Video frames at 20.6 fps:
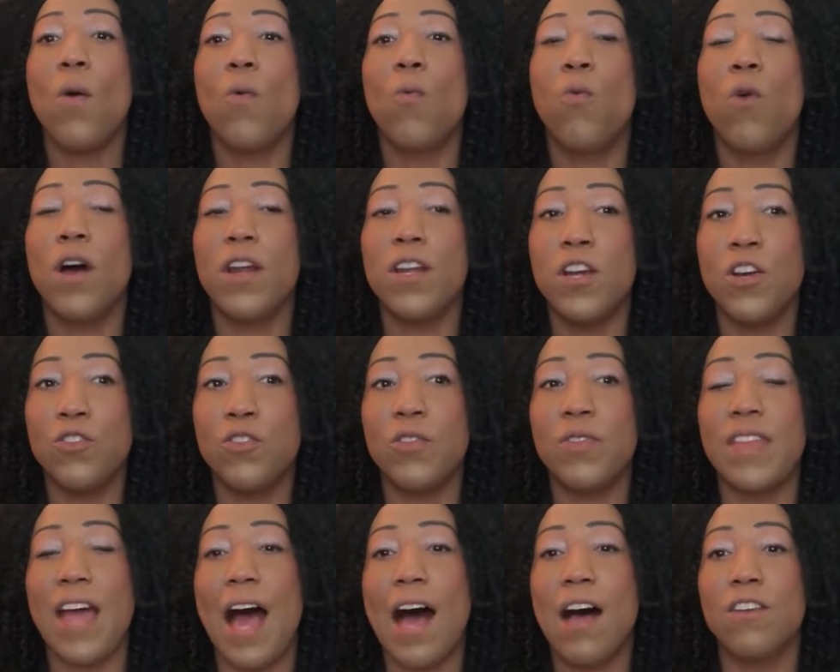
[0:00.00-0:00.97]

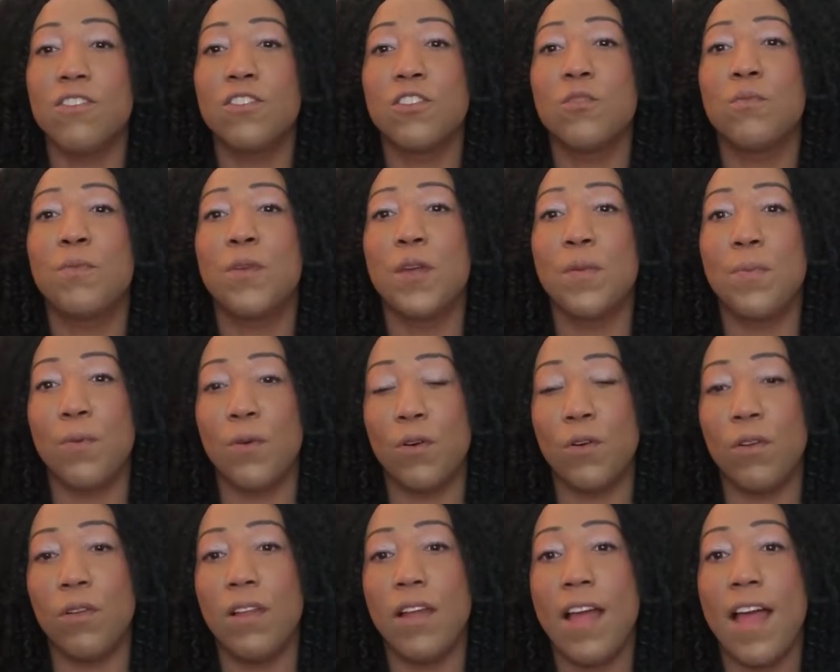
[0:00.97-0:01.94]
100,000
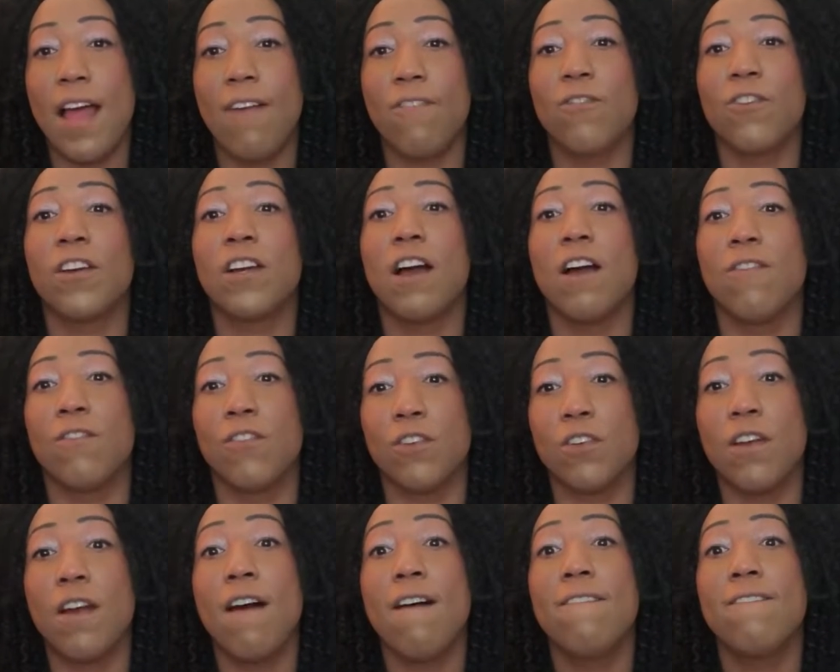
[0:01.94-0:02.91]
people have
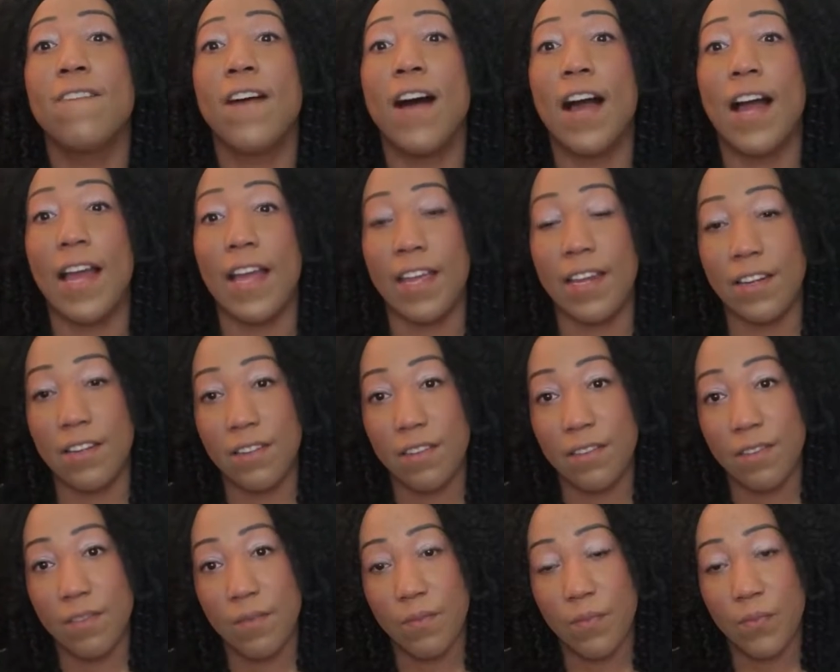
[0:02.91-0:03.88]
recovered fine.